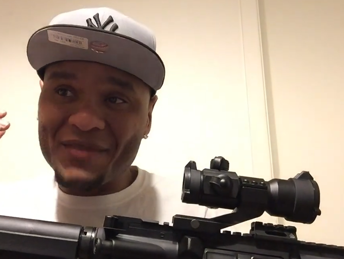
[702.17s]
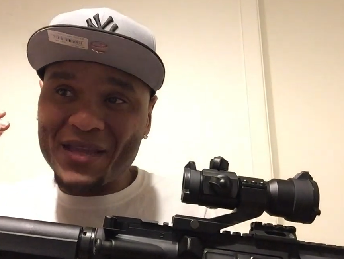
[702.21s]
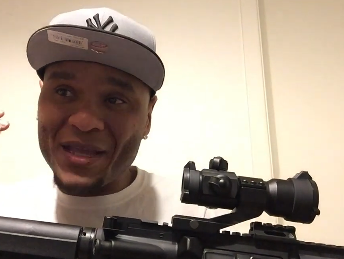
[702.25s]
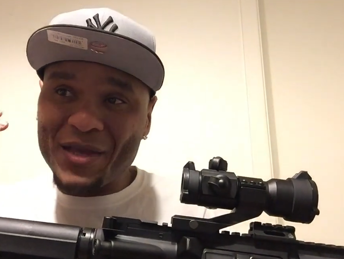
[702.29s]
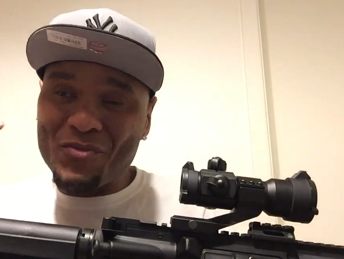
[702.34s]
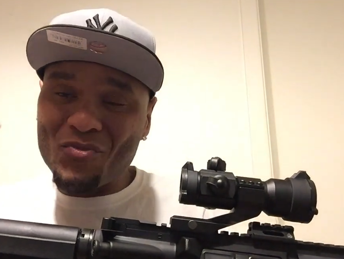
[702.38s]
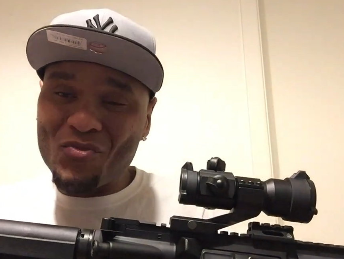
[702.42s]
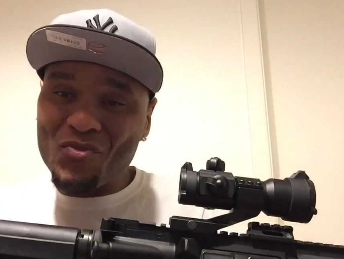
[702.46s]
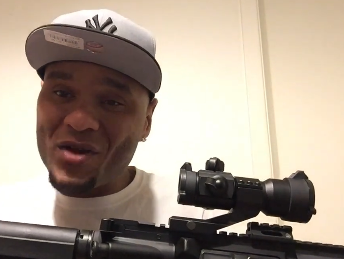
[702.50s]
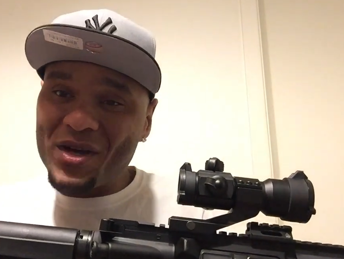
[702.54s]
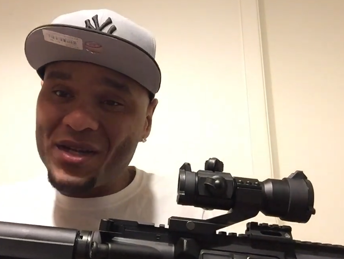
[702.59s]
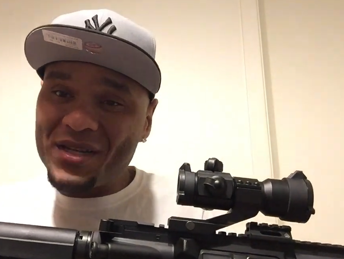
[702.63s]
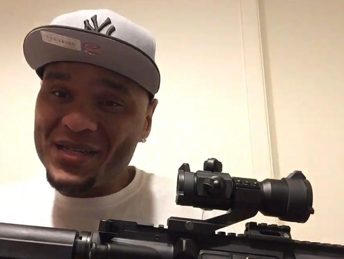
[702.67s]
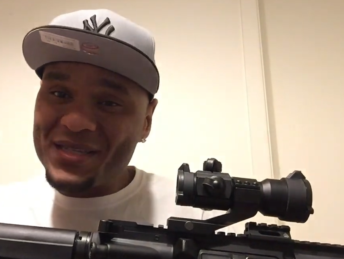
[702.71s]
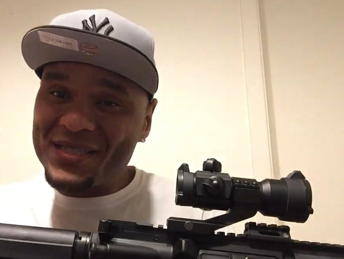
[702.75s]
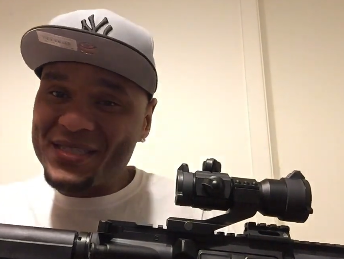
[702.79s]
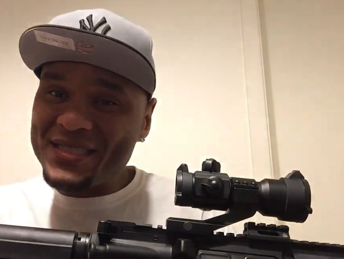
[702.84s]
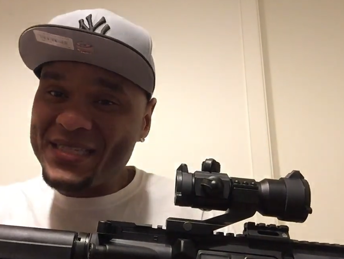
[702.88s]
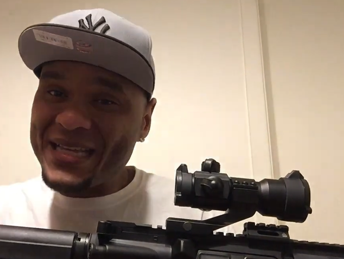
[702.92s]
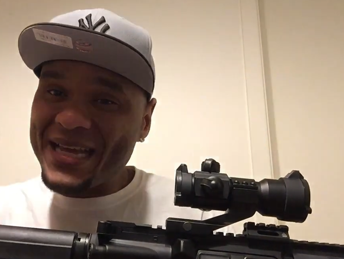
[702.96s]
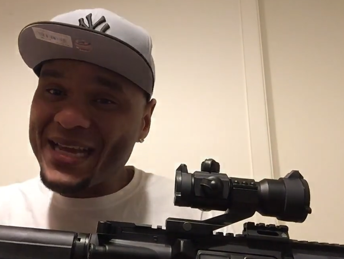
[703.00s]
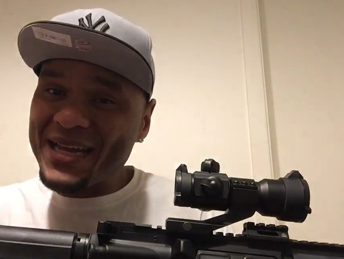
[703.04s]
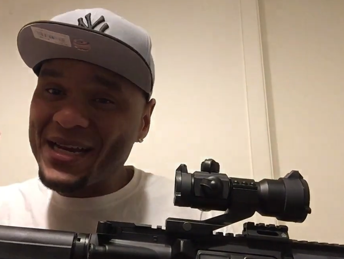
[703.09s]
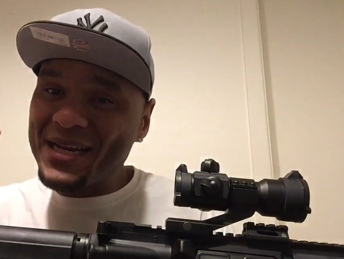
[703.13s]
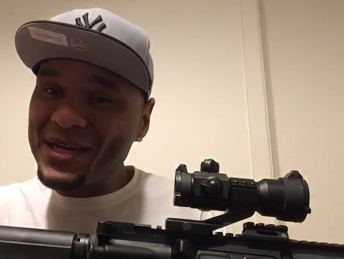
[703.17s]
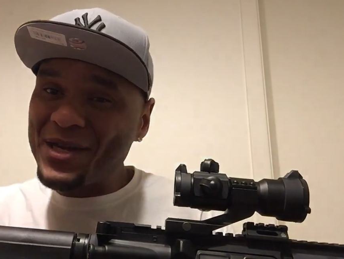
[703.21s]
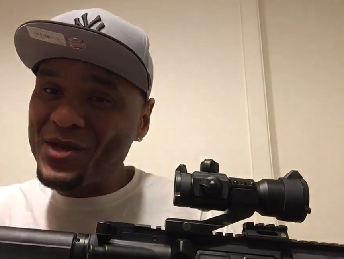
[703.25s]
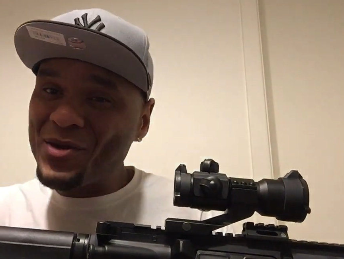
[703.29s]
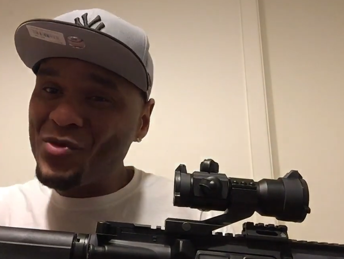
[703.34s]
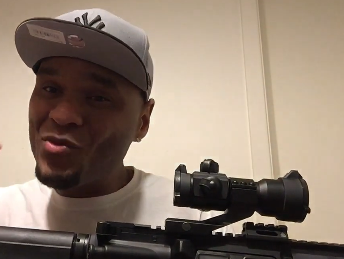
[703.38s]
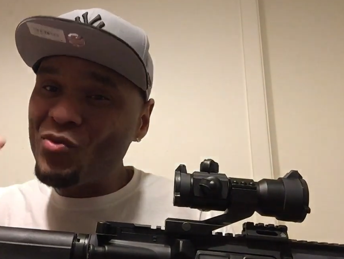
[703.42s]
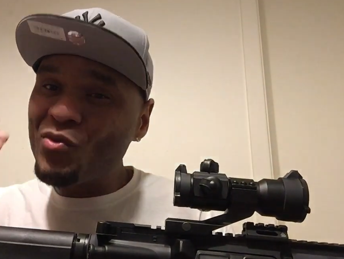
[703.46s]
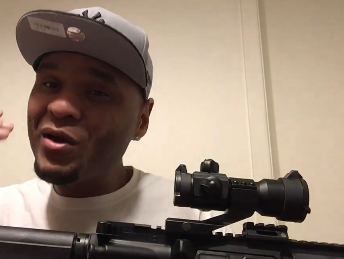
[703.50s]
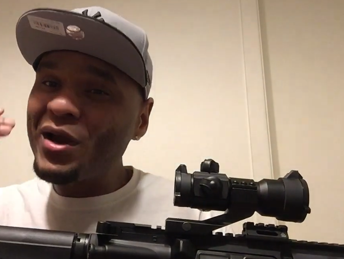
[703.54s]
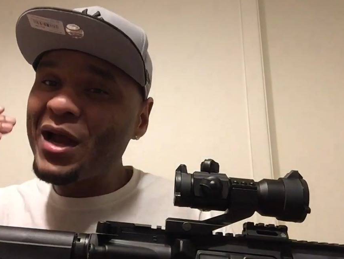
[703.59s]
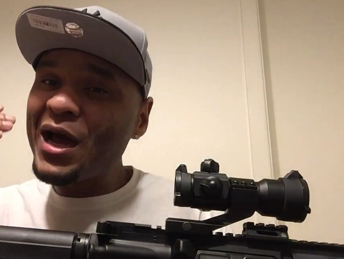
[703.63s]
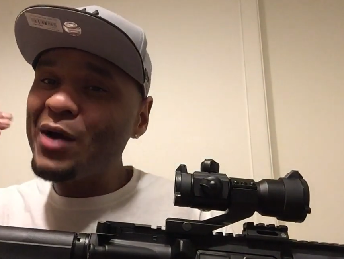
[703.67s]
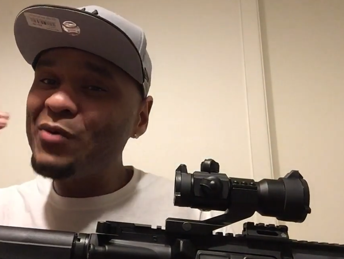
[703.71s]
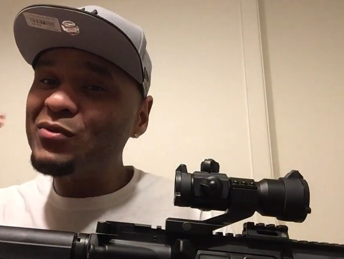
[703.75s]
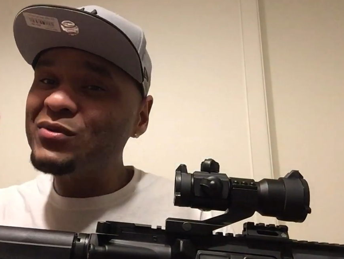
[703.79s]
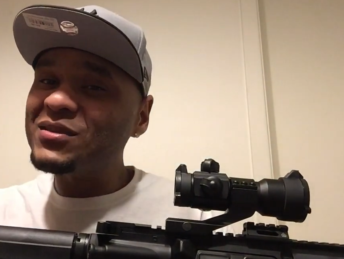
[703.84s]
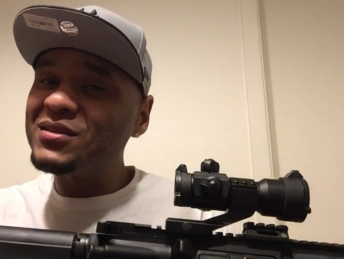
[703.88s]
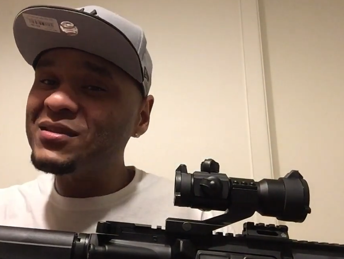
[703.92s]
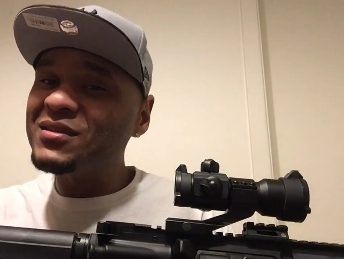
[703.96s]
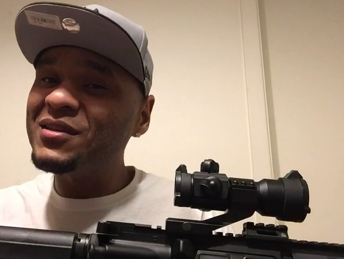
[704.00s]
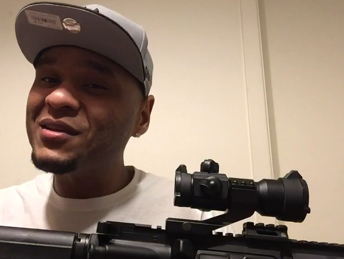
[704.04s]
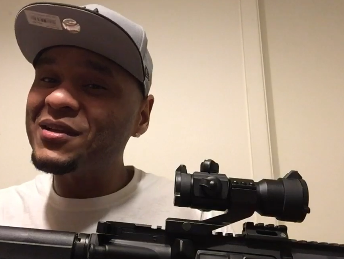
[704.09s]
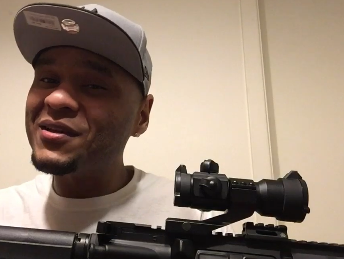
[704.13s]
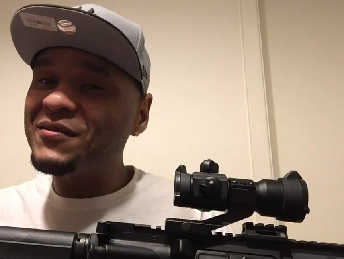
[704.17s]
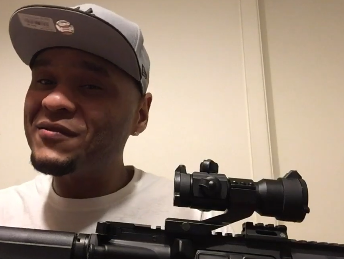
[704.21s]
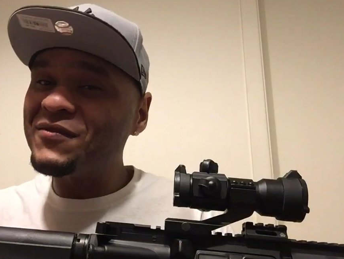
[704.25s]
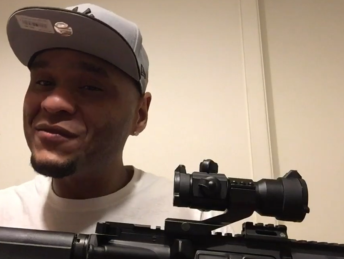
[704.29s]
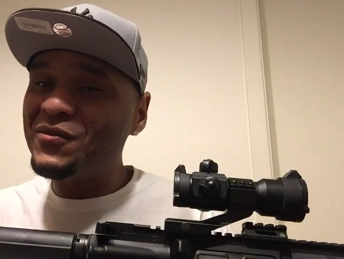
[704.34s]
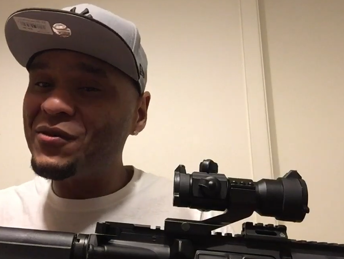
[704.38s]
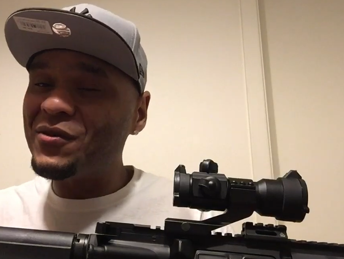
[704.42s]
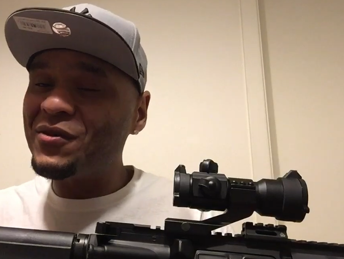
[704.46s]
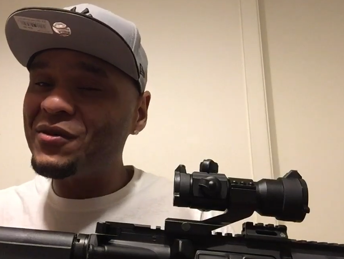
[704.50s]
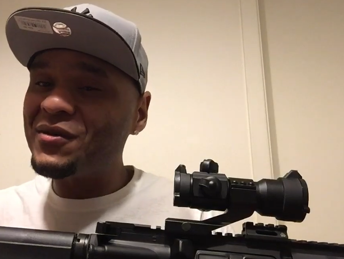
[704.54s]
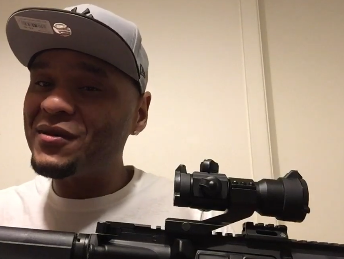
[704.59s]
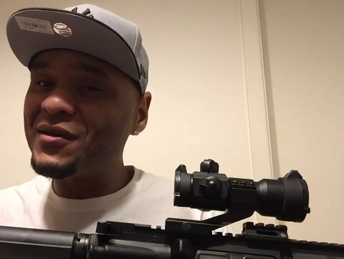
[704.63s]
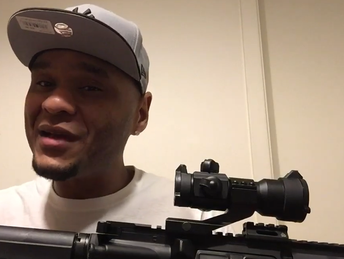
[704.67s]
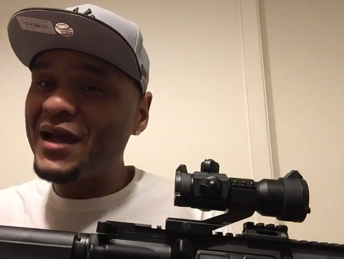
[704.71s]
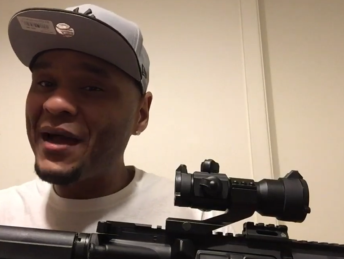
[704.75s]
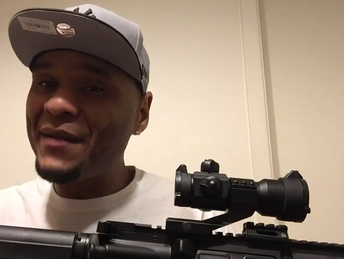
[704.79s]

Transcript: it wasn't exactly what I was looking for.